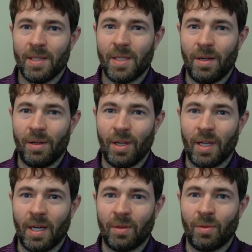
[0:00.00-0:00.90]
So you can
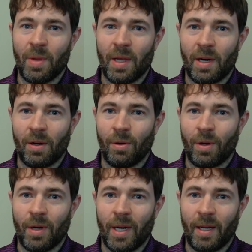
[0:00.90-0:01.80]
connect with me there
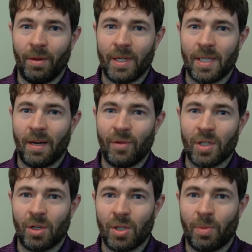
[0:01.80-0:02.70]
or uh, LinkedIn if you
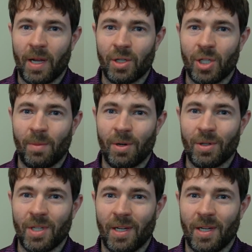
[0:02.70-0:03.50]
just search Brian Chambers.